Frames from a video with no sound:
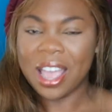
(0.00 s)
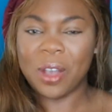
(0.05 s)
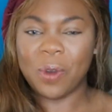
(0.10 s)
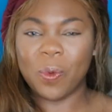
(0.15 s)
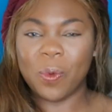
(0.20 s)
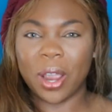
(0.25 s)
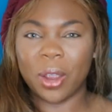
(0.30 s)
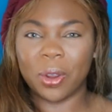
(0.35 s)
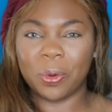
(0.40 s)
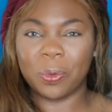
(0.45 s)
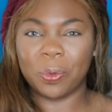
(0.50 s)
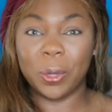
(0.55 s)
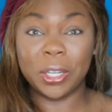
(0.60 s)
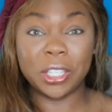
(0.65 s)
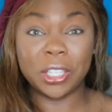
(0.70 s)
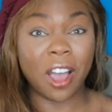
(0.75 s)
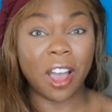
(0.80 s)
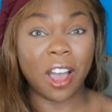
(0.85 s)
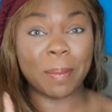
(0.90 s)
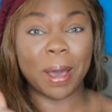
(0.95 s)
where we
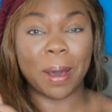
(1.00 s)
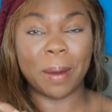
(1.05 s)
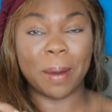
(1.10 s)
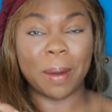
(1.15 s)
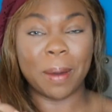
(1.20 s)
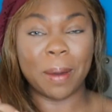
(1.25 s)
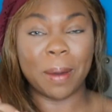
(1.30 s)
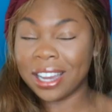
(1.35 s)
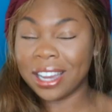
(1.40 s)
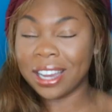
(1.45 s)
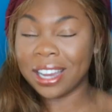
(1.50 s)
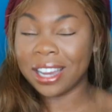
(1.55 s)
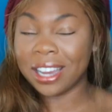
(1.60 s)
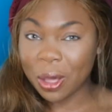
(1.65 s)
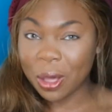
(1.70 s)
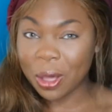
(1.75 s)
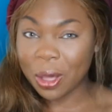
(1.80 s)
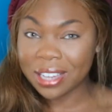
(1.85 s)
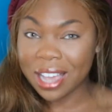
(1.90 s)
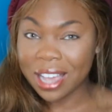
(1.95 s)
talk about pageants
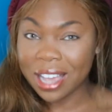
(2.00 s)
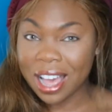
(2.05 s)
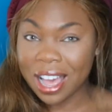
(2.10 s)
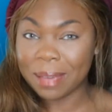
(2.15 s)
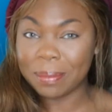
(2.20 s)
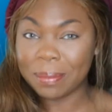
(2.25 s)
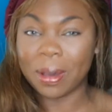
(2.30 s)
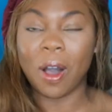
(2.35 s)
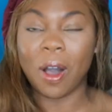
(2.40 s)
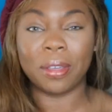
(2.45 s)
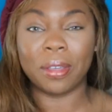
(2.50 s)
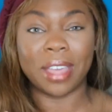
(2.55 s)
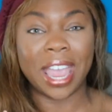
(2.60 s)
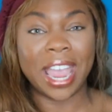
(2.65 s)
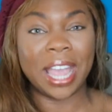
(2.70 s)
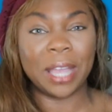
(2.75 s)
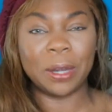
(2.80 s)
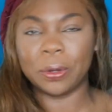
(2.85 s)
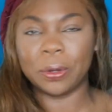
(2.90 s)
all the time, all the Hater